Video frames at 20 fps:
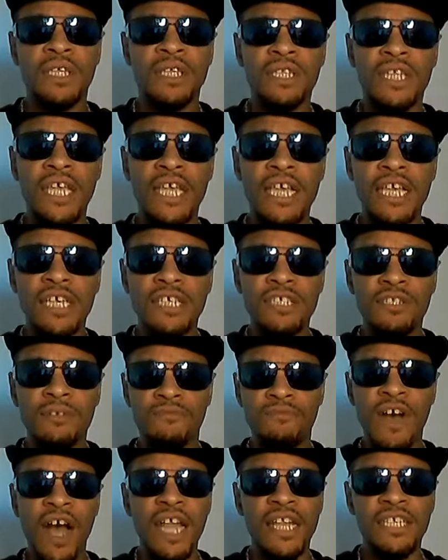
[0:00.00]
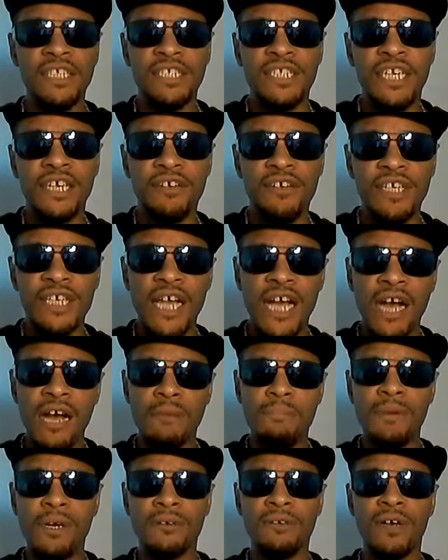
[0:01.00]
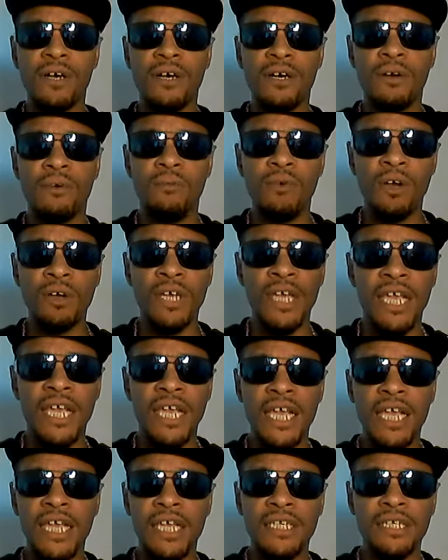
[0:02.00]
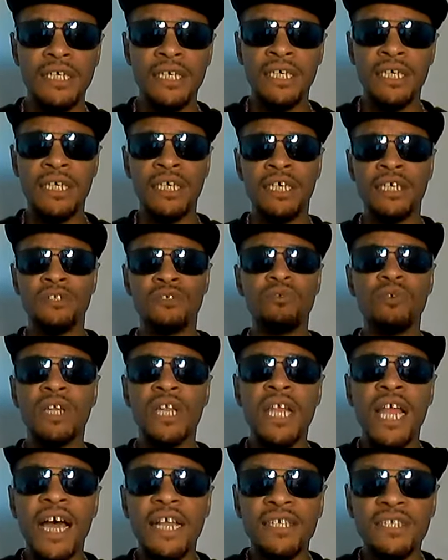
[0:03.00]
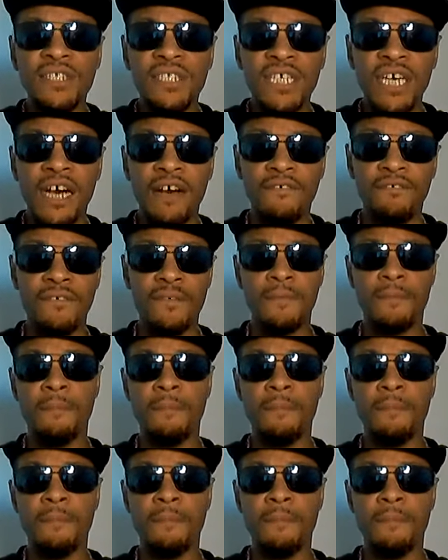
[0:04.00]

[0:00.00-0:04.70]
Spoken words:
Things, voluntary working and doing a lot of stuff,